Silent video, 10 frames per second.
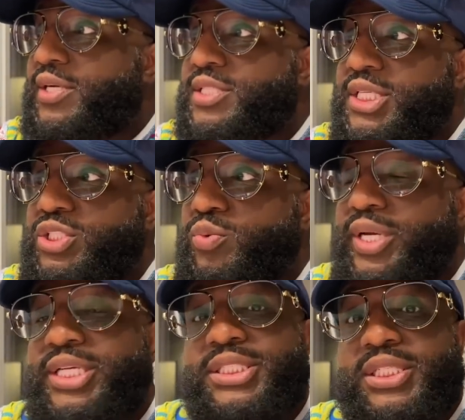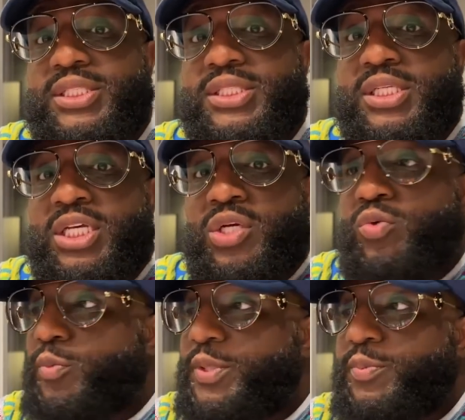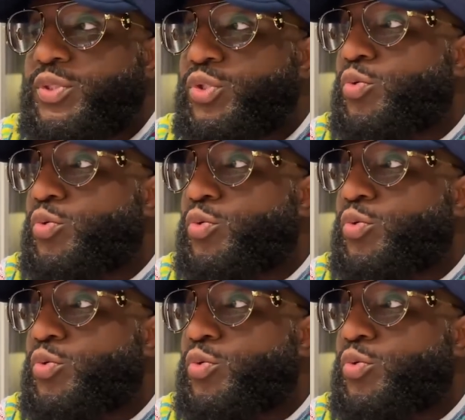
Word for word: are situations where people do